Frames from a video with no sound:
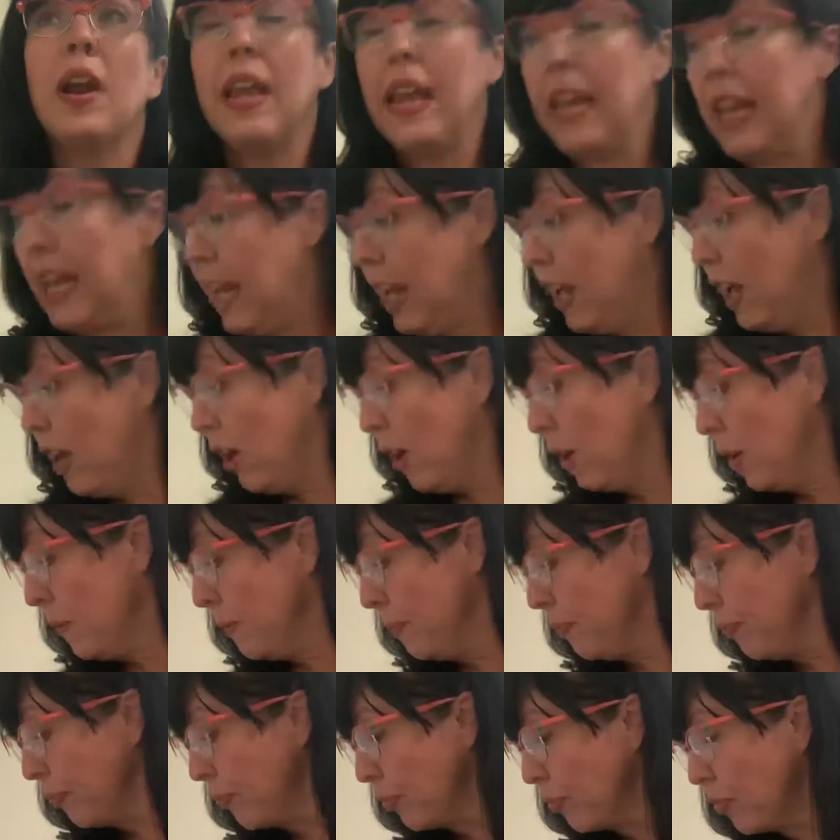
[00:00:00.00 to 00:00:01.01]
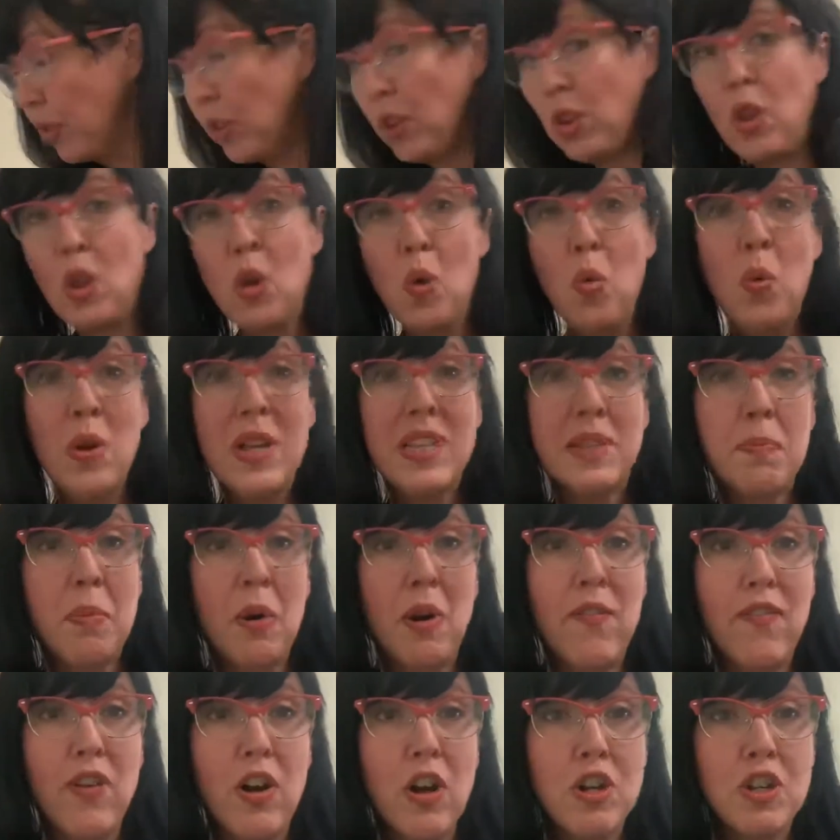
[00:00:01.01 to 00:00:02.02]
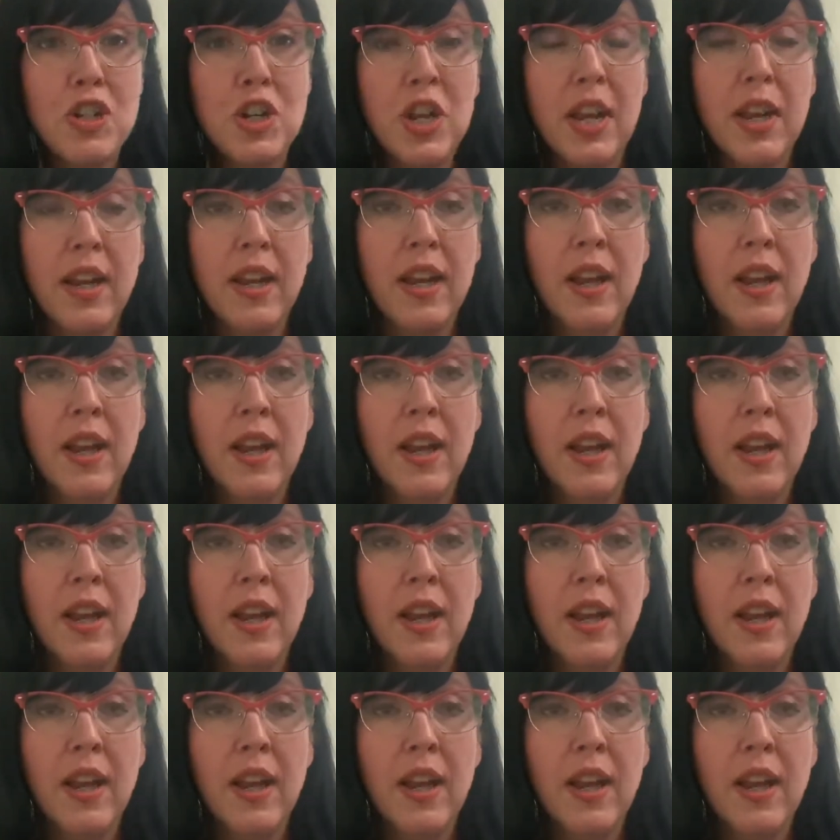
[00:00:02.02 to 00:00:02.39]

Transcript: here. Whisper version.